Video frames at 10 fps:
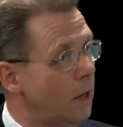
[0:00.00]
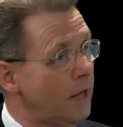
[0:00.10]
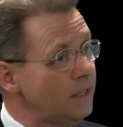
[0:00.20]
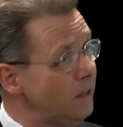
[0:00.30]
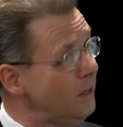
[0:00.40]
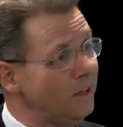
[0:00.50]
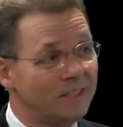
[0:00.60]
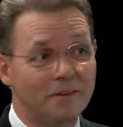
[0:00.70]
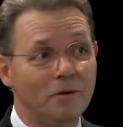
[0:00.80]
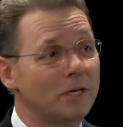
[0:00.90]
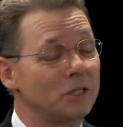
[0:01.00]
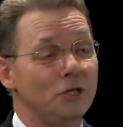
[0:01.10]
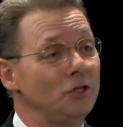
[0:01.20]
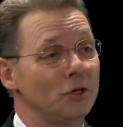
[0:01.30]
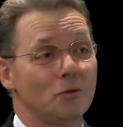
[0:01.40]
Now that's a little different because
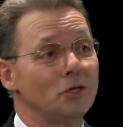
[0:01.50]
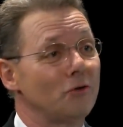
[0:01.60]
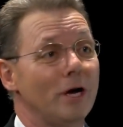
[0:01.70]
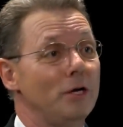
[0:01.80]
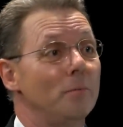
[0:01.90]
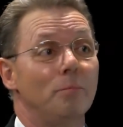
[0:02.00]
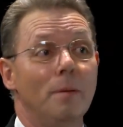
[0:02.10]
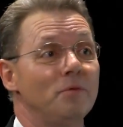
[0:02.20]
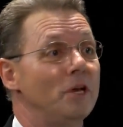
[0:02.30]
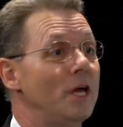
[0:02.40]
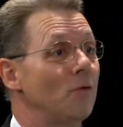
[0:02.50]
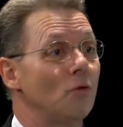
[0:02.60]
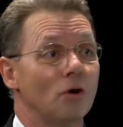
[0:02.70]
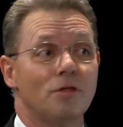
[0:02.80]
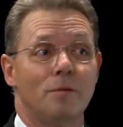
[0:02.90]
usually we're trying to bump the net
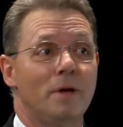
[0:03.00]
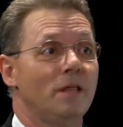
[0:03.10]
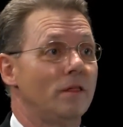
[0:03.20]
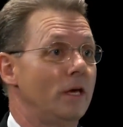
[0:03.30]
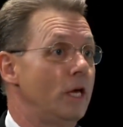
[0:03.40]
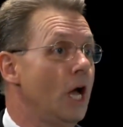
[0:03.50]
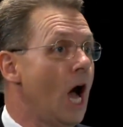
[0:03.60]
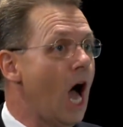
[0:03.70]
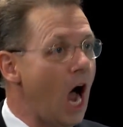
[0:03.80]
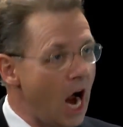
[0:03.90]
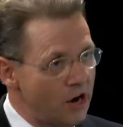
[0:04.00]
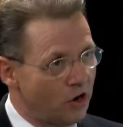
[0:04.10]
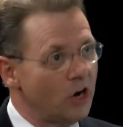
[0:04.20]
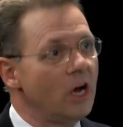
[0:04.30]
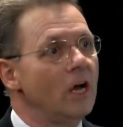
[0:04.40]
worth and make the
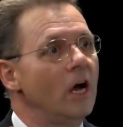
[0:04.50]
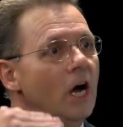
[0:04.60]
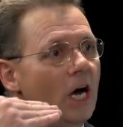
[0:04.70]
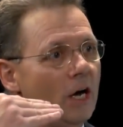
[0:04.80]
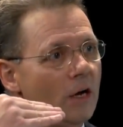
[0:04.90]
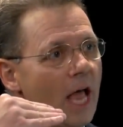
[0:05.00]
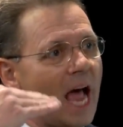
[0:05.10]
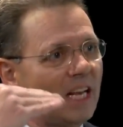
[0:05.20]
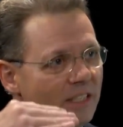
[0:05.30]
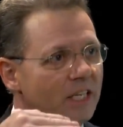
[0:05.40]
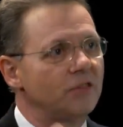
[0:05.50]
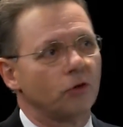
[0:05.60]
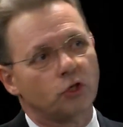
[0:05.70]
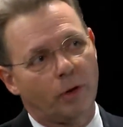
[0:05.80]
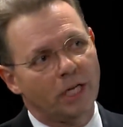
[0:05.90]
higher assets
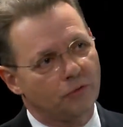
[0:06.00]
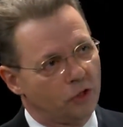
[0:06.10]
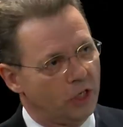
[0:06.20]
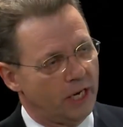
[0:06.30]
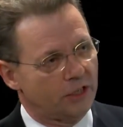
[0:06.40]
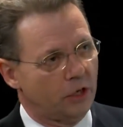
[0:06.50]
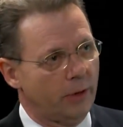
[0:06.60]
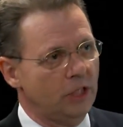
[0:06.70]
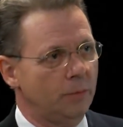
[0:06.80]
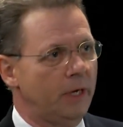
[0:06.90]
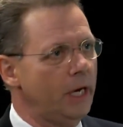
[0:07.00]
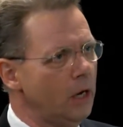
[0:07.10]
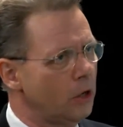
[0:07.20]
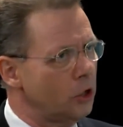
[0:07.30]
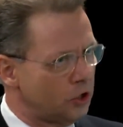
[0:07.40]
for transfer to the next generation, but
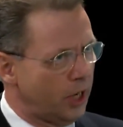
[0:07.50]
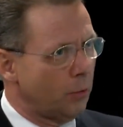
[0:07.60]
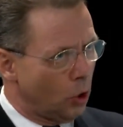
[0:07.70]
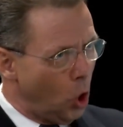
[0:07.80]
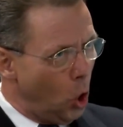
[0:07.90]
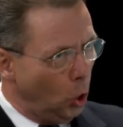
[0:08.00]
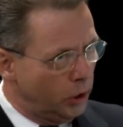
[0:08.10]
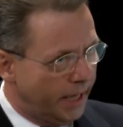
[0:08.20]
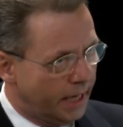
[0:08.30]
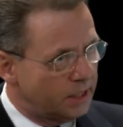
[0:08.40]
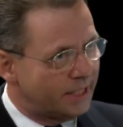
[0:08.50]
here you're saying we're holding it